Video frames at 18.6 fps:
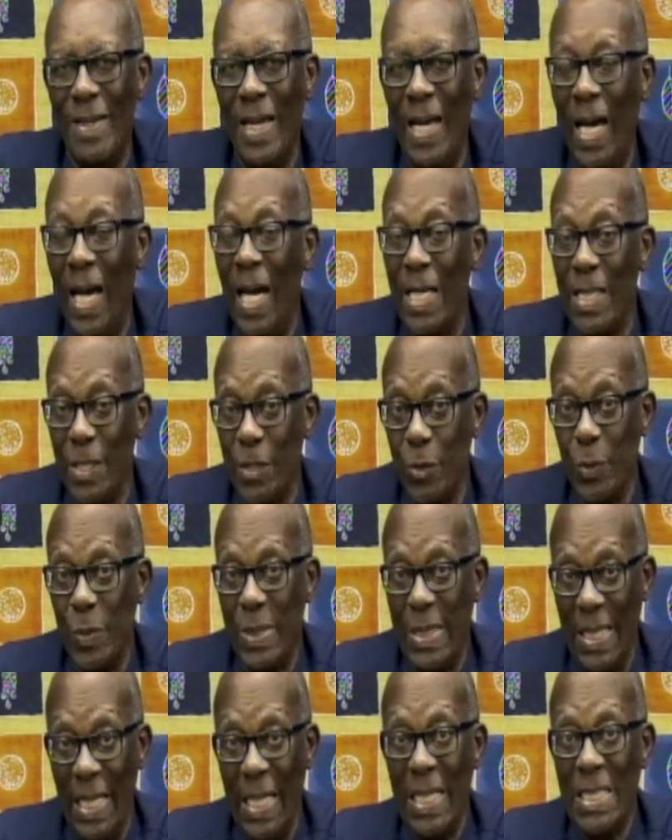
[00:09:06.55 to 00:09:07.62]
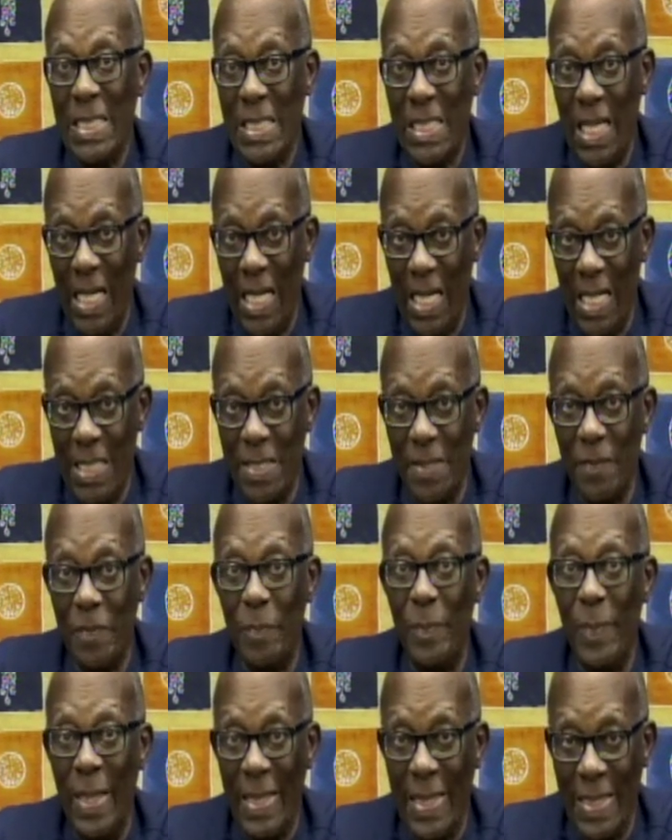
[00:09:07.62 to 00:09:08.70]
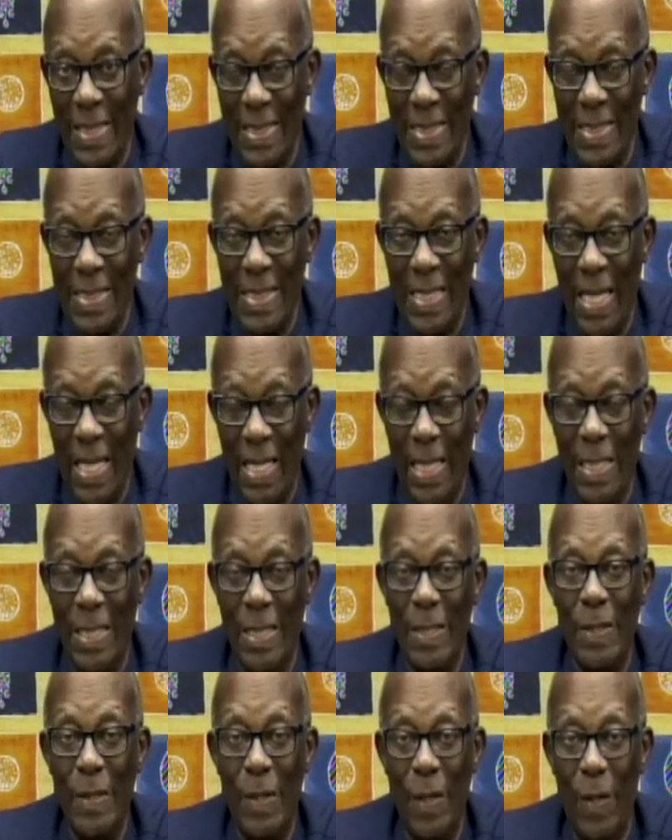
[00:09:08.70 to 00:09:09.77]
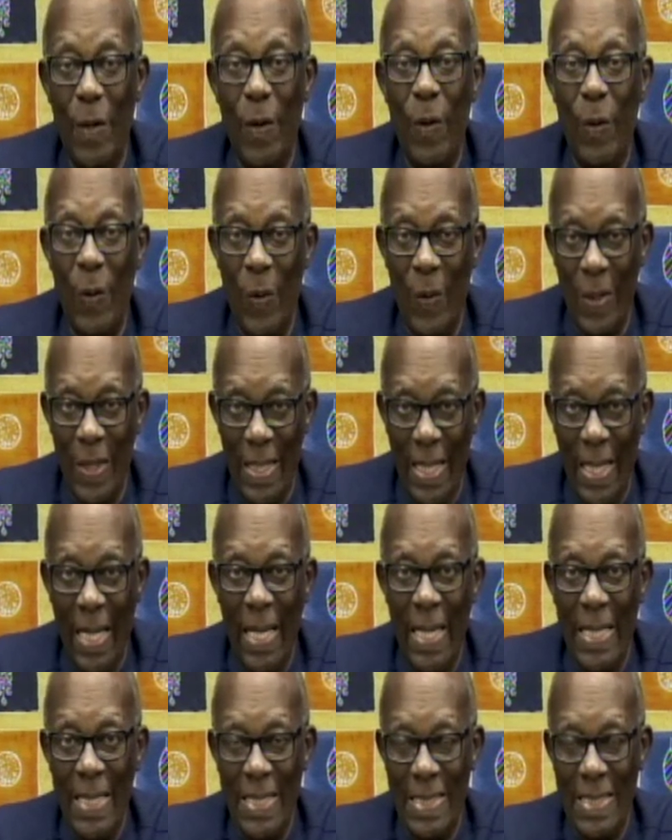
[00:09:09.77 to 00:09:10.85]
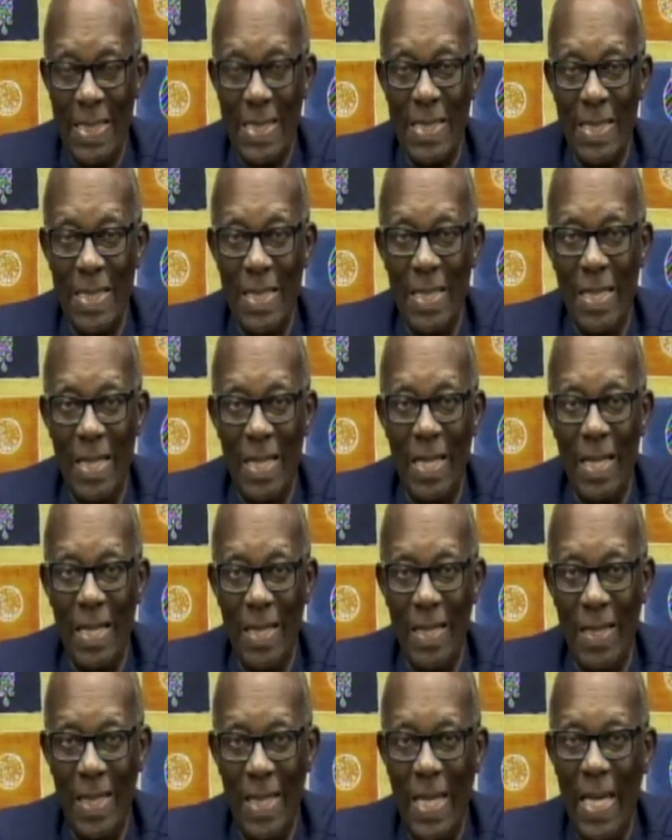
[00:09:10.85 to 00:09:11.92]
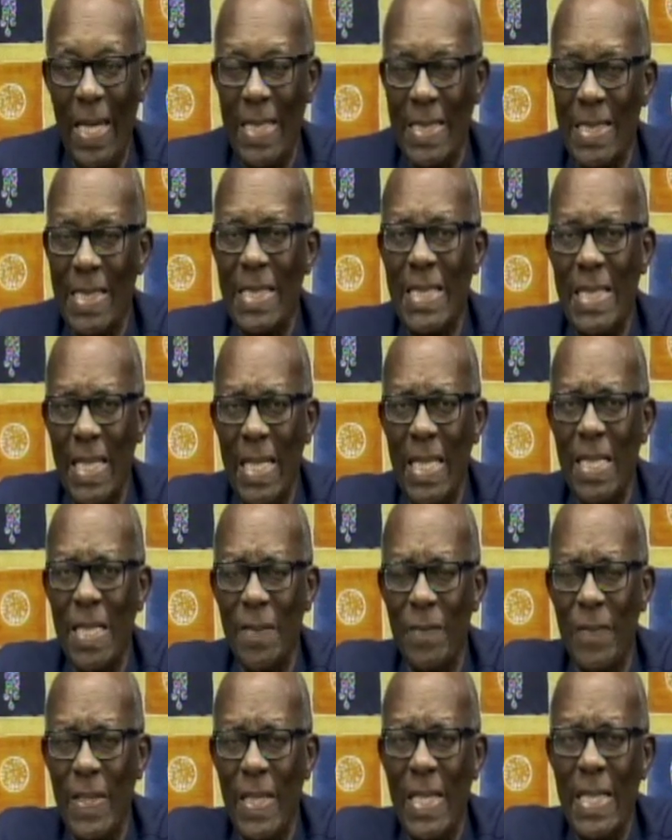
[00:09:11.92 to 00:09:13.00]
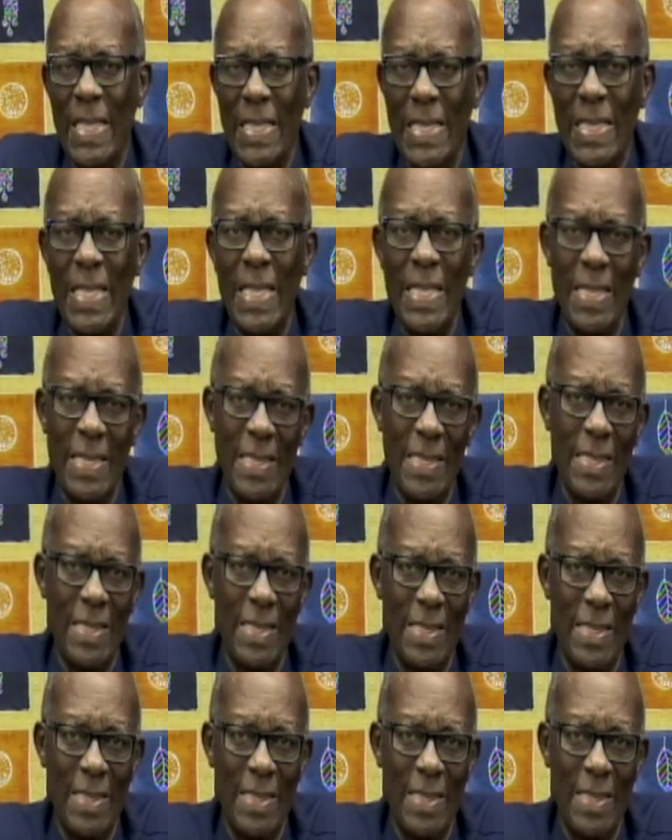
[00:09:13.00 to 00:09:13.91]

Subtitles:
has to take charge of matters and organize the estate of the deceased